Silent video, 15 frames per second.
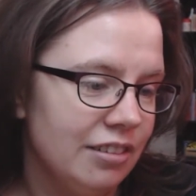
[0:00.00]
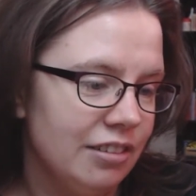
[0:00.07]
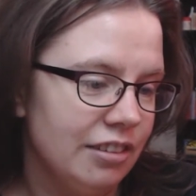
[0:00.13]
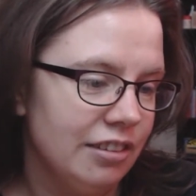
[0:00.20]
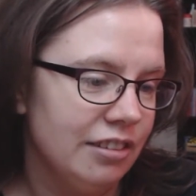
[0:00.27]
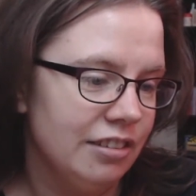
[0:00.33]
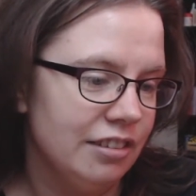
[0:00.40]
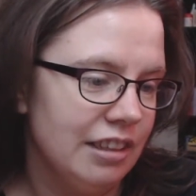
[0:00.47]

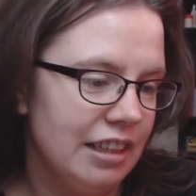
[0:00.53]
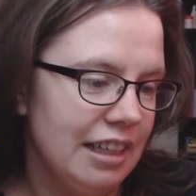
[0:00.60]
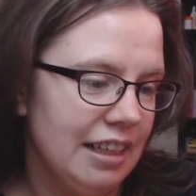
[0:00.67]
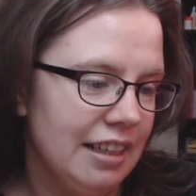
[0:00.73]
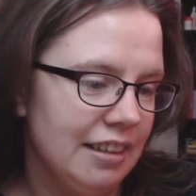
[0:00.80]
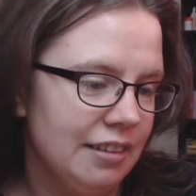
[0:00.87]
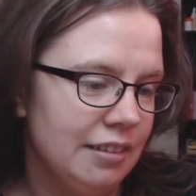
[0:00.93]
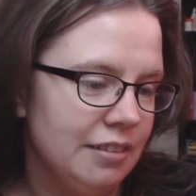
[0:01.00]
just
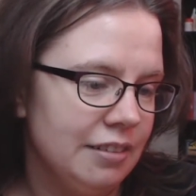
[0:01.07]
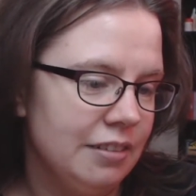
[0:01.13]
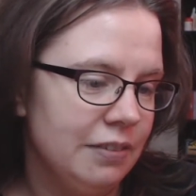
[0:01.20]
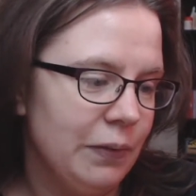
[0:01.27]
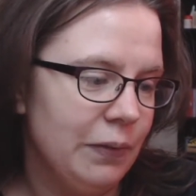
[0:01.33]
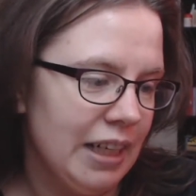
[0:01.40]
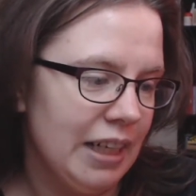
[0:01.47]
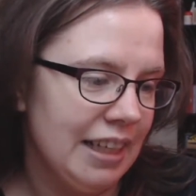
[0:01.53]
saying
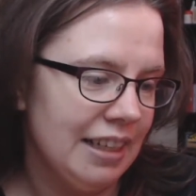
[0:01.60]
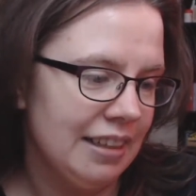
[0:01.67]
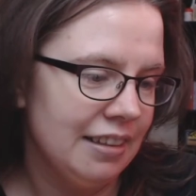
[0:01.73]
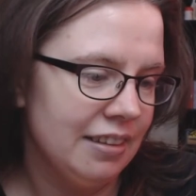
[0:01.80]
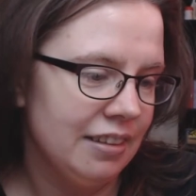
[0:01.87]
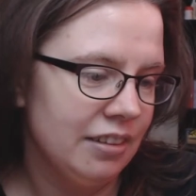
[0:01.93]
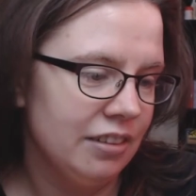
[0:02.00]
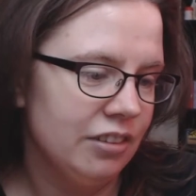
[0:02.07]

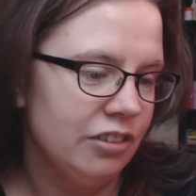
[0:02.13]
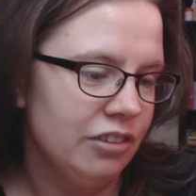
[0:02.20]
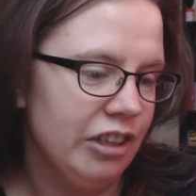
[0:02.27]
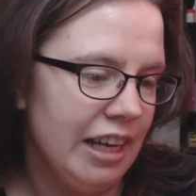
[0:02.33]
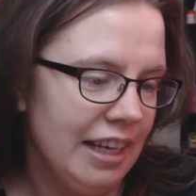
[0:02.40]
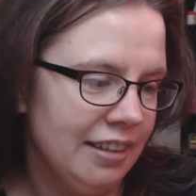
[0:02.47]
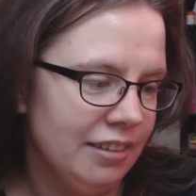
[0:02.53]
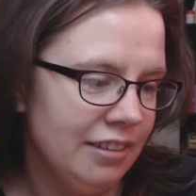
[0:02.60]
spring,
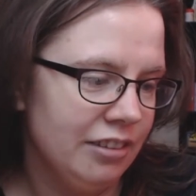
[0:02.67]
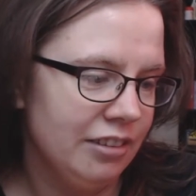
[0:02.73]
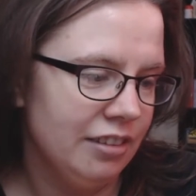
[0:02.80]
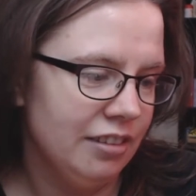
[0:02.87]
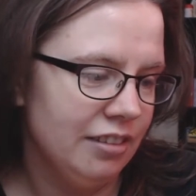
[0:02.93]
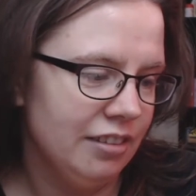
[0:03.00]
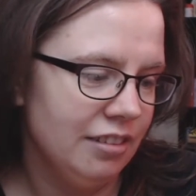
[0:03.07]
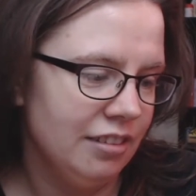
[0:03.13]

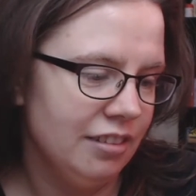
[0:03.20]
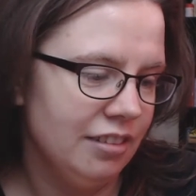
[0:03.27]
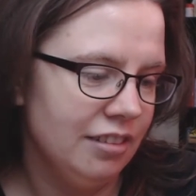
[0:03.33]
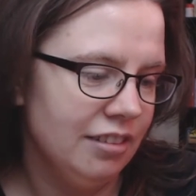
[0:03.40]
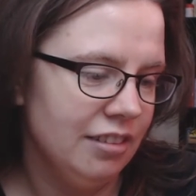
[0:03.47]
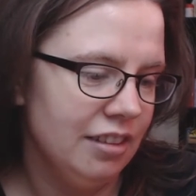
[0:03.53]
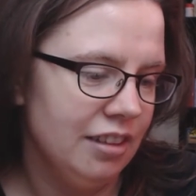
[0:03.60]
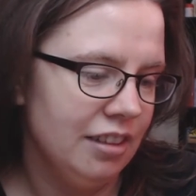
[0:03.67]

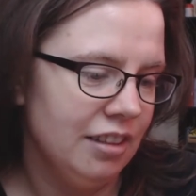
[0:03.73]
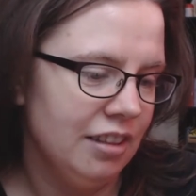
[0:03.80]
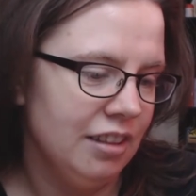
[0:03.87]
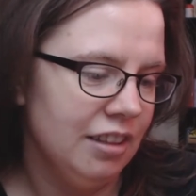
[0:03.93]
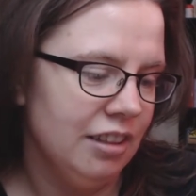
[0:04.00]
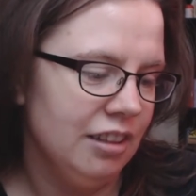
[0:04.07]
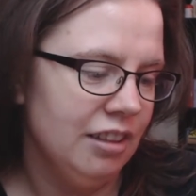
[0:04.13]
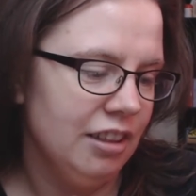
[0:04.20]
changes,
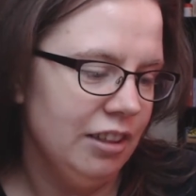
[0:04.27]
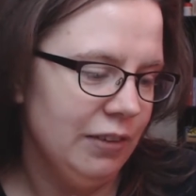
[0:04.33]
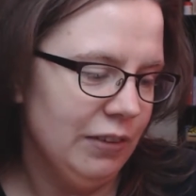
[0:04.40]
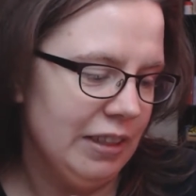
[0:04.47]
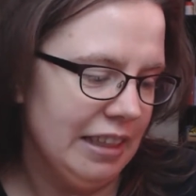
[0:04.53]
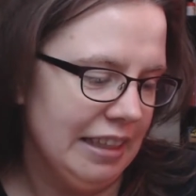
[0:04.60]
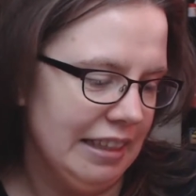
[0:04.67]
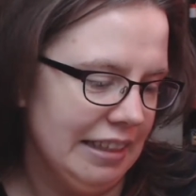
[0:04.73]
new
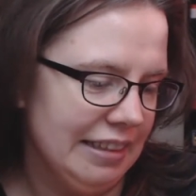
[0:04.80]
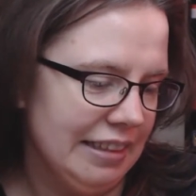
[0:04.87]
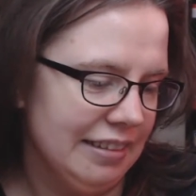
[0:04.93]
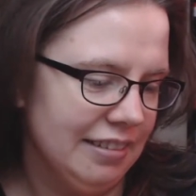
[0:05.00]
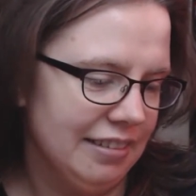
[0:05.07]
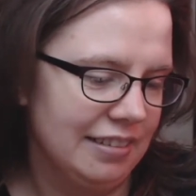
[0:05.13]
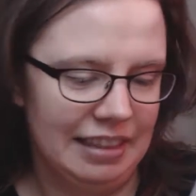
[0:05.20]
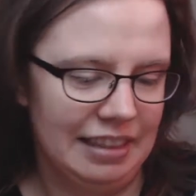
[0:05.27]

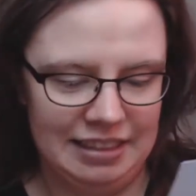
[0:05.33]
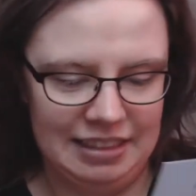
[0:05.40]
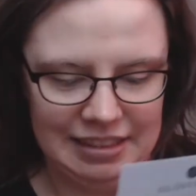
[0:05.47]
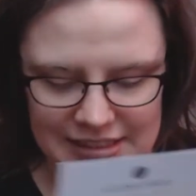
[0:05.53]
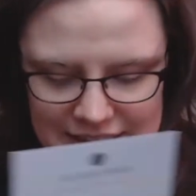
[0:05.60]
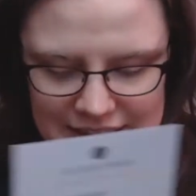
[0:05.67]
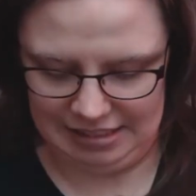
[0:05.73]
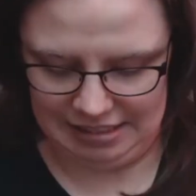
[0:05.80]
things, yada
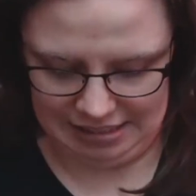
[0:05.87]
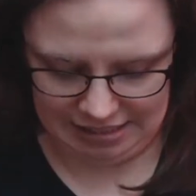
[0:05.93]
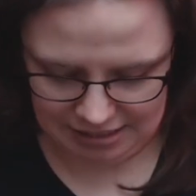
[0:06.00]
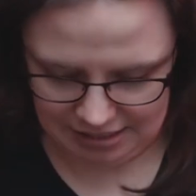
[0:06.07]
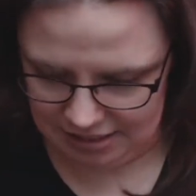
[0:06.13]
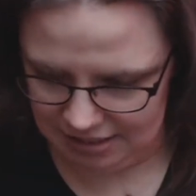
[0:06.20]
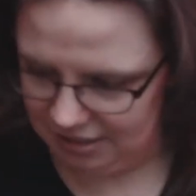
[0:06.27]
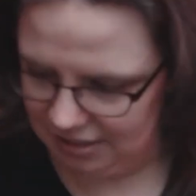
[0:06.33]
yada yada
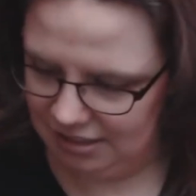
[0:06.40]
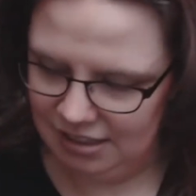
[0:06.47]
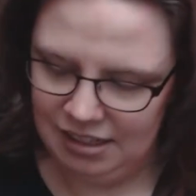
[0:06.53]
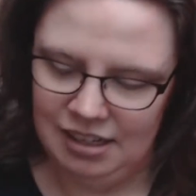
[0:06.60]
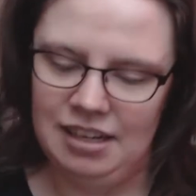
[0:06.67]
yada.